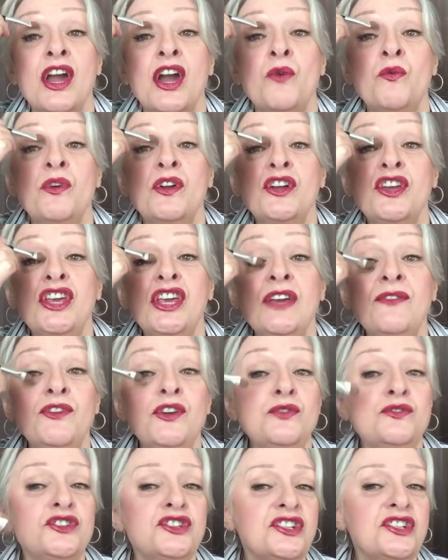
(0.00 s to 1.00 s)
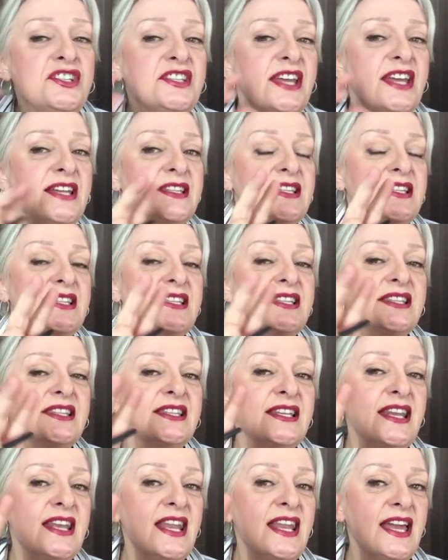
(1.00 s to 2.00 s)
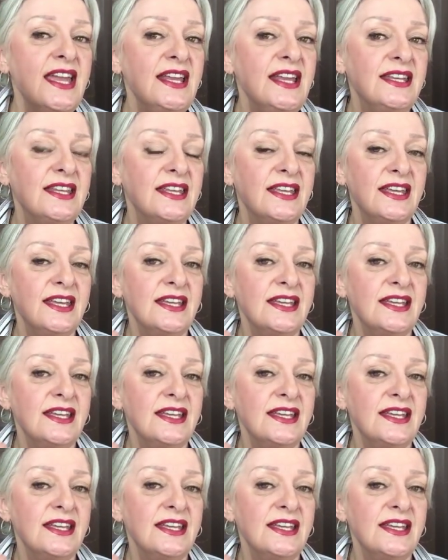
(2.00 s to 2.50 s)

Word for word: will give you just that slight